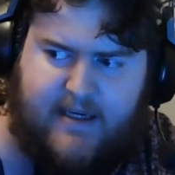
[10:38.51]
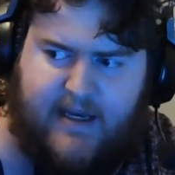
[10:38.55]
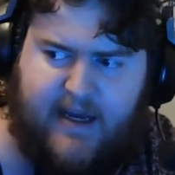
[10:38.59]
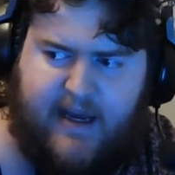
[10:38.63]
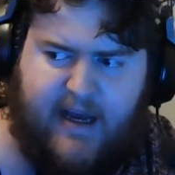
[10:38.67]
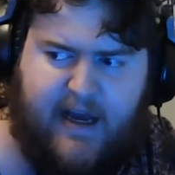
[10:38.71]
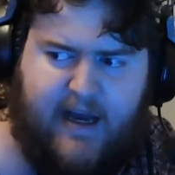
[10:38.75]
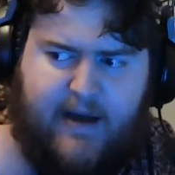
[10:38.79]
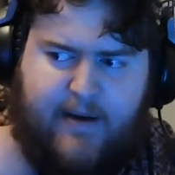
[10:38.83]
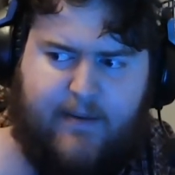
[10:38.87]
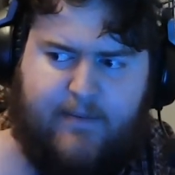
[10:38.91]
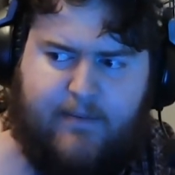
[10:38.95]

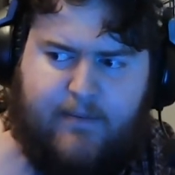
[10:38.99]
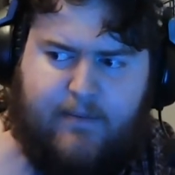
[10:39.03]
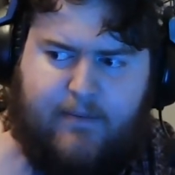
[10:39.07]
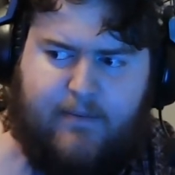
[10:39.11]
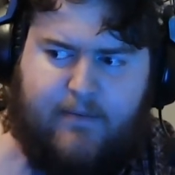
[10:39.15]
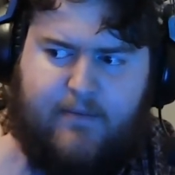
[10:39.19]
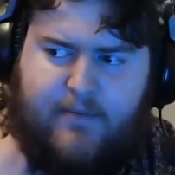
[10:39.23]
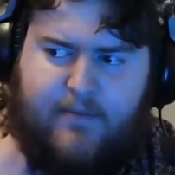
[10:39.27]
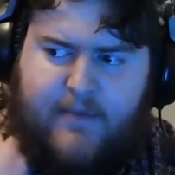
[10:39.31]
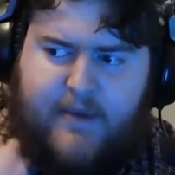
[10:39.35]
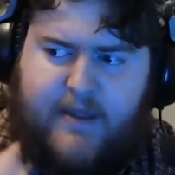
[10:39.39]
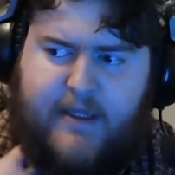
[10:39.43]

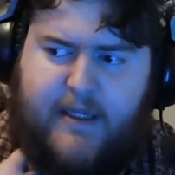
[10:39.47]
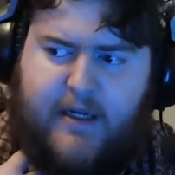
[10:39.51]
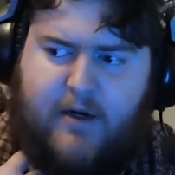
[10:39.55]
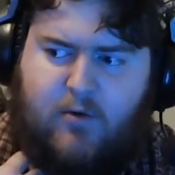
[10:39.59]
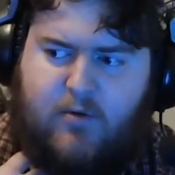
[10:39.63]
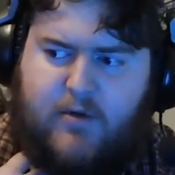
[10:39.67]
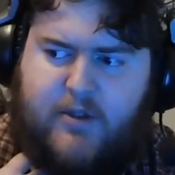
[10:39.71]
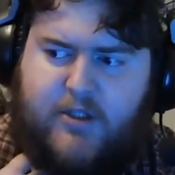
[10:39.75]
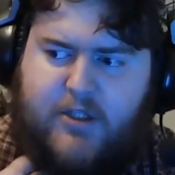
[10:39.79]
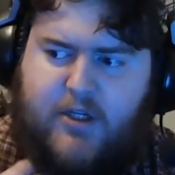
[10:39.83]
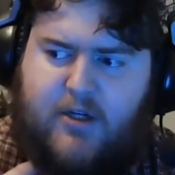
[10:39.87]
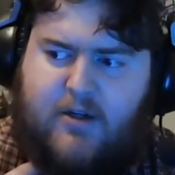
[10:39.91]
Um, there
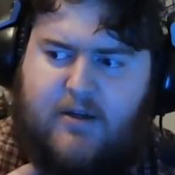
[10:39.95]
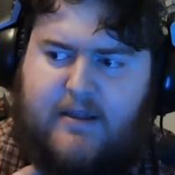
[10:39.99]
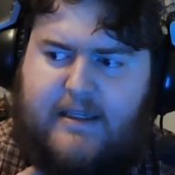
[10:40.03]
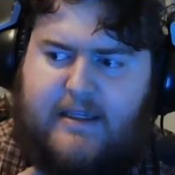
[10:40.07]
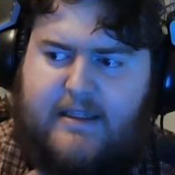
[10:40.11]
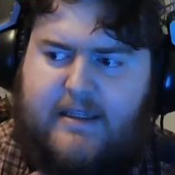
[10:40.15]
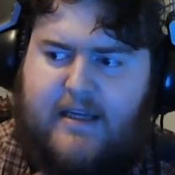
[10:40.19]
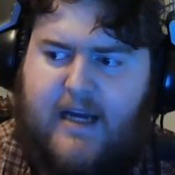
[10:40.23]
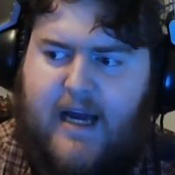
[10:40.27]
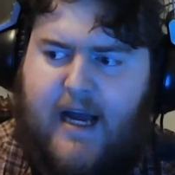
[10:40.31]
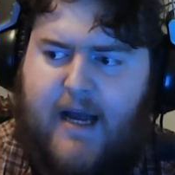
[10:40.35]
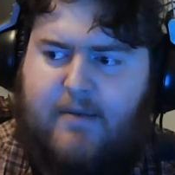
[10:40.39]
were certainly
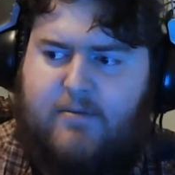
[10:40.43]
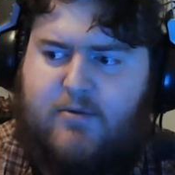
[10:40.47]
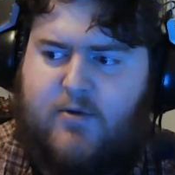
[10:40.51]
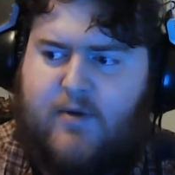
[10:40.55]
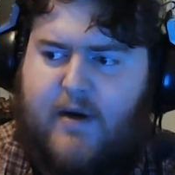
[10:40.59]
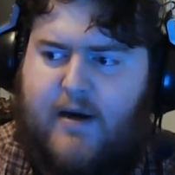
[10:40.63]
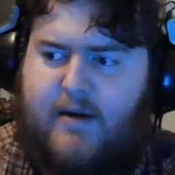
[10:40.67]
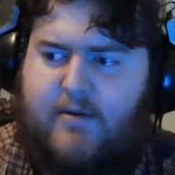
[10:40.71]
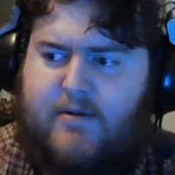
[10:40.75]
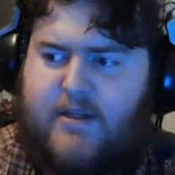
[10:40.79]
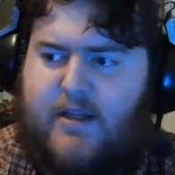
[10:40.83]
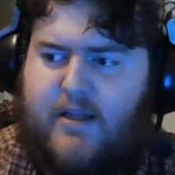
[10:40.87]
times when
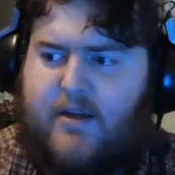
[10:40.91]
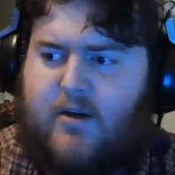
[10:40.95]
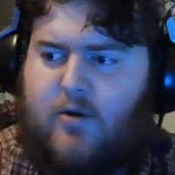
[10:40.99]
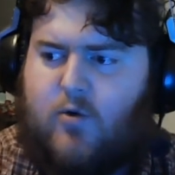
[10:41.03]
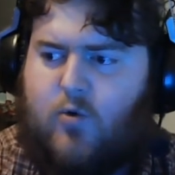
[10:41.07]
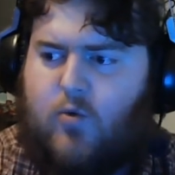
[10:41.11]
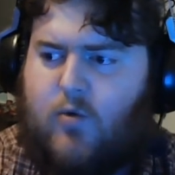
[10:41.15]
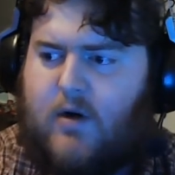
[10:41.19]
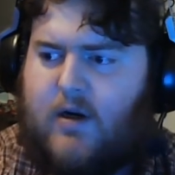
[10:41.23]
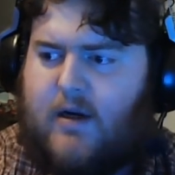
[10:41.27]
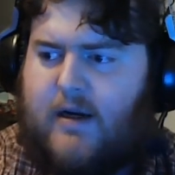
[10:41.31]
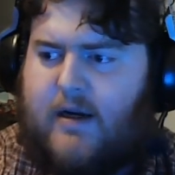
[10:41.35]
I was a little
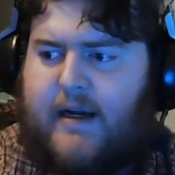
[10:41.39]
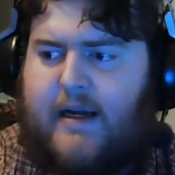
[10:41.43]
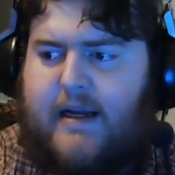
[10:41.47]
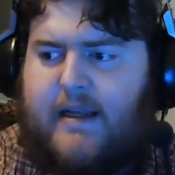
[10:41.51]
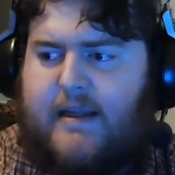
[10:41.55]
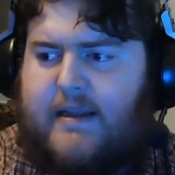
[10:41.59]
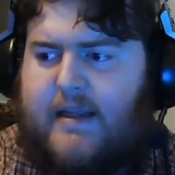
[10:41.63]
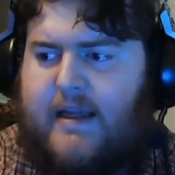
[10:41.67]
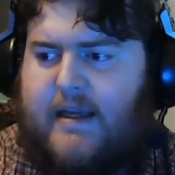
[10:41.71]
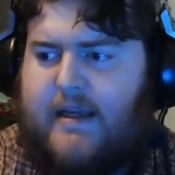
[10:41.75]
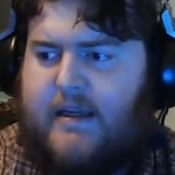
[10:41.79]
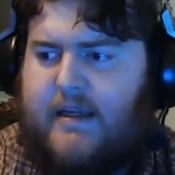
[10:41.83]
worried
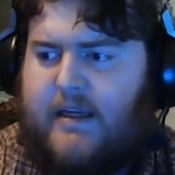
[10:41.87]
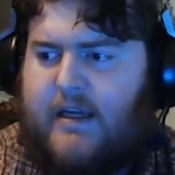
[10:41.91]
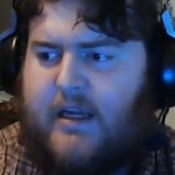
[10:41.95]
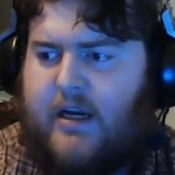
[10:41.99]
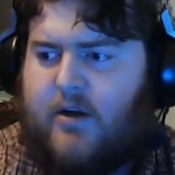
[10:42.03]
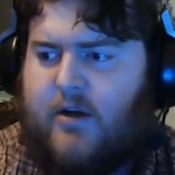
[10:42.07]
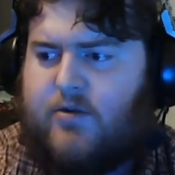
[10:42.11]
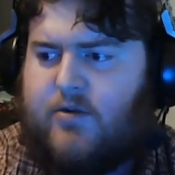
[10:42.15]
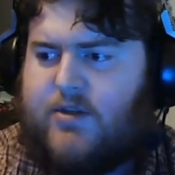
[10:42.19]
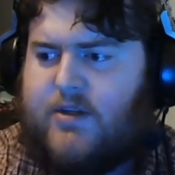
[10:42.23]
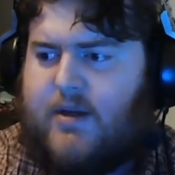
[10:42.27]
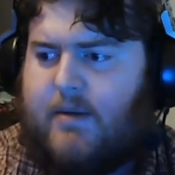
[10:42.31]
that you
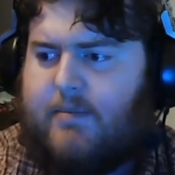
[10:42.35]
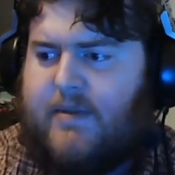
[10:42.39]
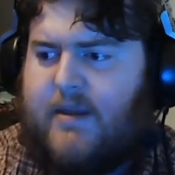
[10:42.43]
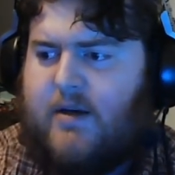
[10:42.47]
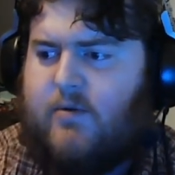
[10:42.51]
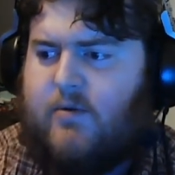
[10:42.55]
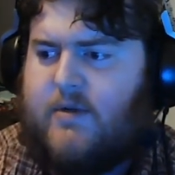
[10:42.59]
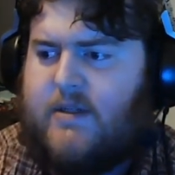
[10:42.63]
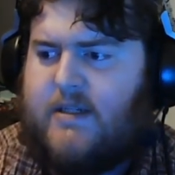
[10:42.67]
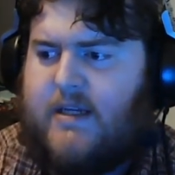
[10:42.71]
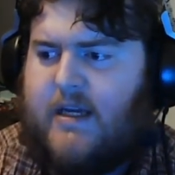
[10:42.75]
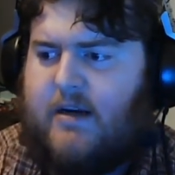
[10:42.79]
know something
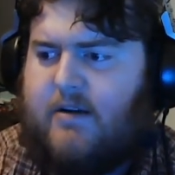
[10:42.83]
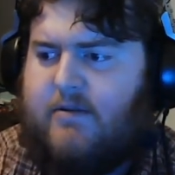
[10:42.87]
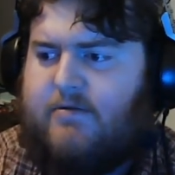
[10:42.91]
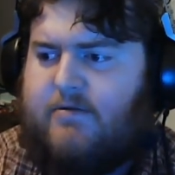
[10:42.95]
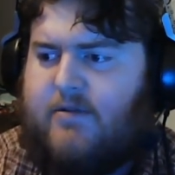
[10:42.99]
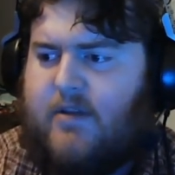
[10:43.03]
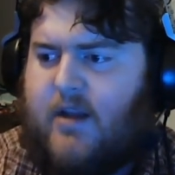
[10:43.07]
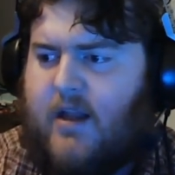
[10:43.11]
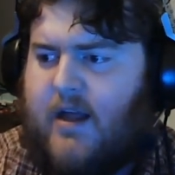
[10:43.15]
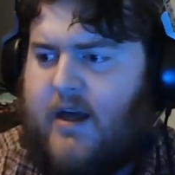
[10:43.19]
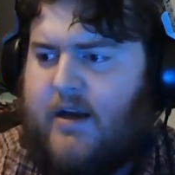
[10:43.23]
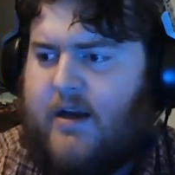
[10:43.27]
was going to
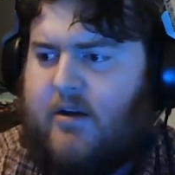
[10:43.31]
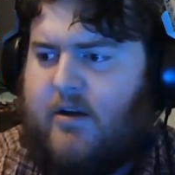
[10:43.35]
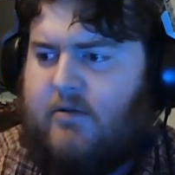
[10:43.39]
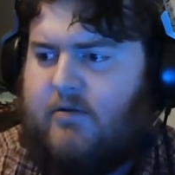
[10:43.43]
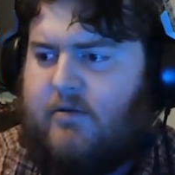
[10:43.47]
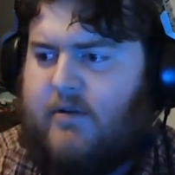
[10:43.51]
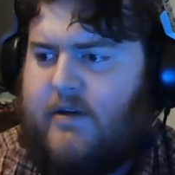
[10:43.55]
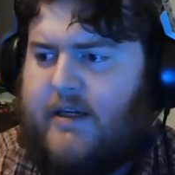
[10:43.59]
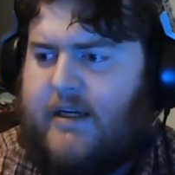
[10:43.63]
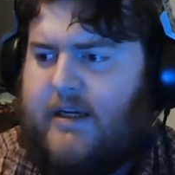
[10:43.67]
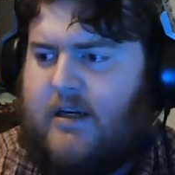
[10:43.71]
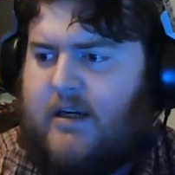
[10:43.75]
flood over
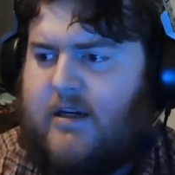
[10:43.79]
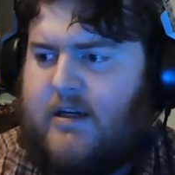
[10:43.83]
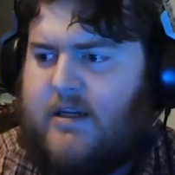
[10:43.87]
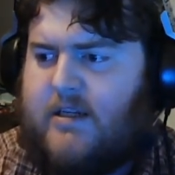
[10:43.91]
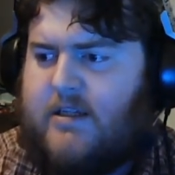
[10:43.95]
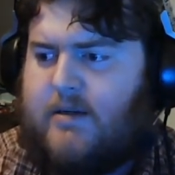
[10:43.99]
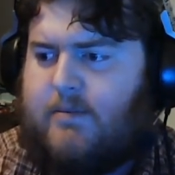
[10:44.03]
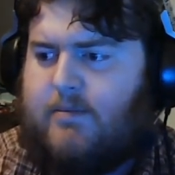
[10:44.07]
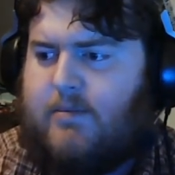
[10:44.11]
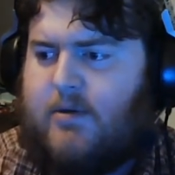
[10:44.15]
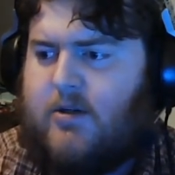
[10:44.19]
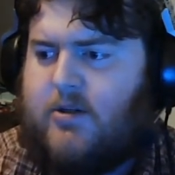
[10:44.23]
here because I
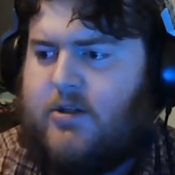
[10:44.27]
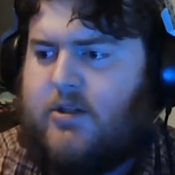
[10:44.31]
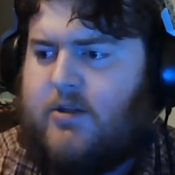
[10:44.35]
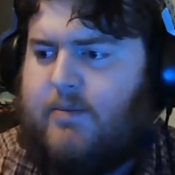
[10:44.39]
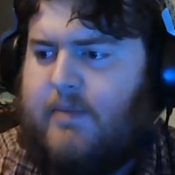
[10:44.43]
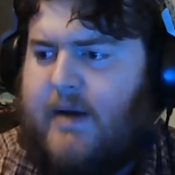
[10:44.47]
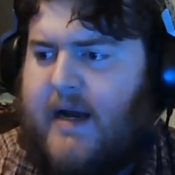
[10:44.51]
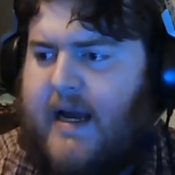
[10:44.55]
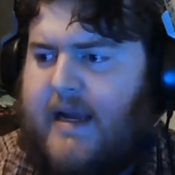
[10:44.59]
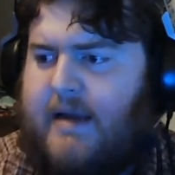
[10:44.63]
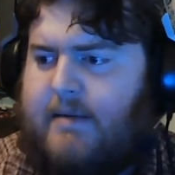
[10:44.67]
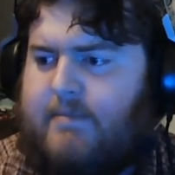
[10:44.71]
burst
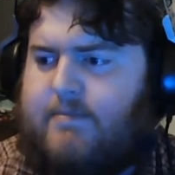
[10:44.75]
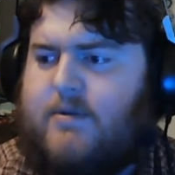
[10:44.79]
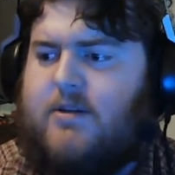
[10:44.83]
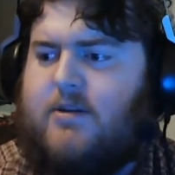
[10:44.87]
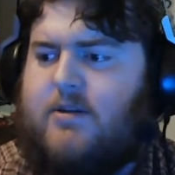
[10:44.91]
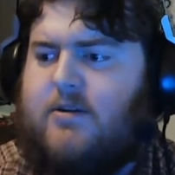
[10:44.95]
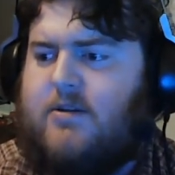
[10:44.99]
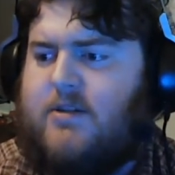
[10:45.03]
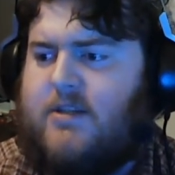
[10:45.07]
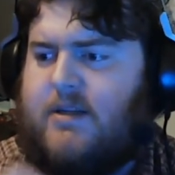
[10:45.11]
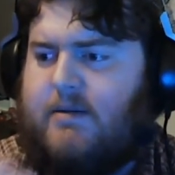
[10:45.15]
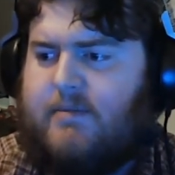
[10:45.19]
pipes
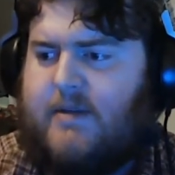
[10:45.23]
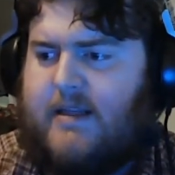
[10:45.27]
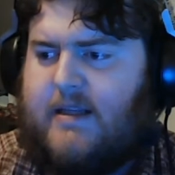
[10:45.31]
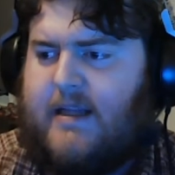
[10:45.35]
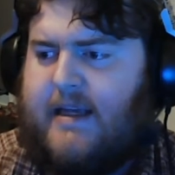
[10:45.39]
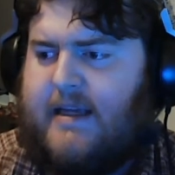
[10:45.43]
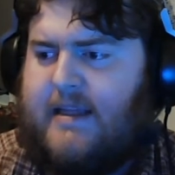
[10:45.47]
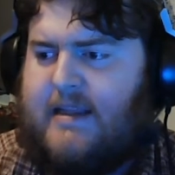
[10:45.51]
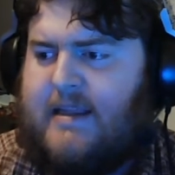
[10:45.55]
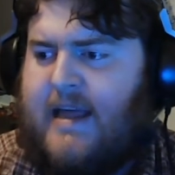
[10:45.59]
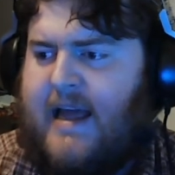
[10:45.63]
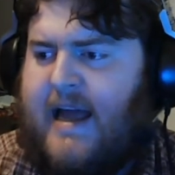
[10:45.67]
or something
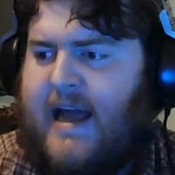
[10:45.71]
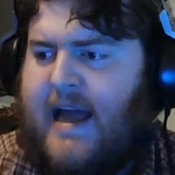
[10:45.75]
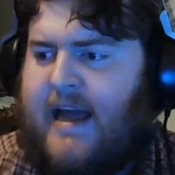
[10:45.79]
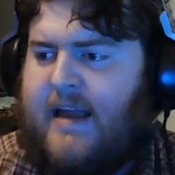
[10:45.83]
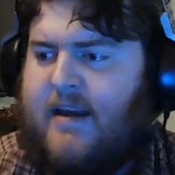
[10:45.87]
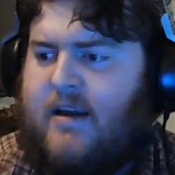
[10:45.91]
like that